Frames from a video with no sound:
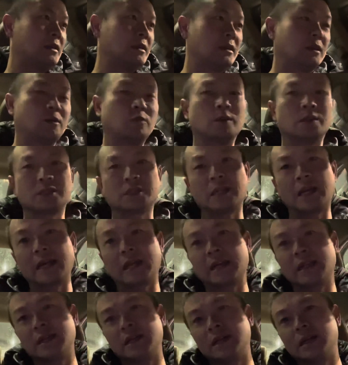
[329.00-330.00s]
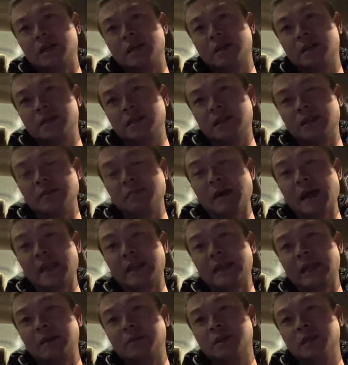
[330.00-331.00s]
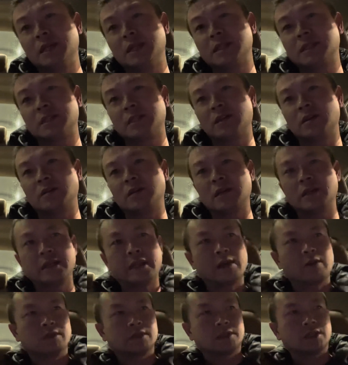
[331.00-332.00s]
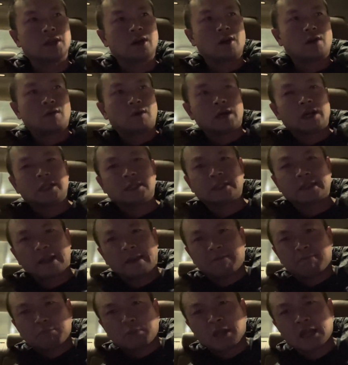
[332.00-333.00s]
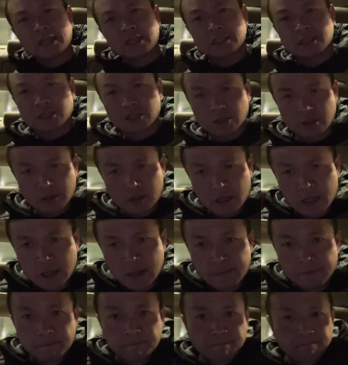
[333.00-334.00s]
it was like in a in a bad neighborhood, so uh, there was no uh, safe place to. Um,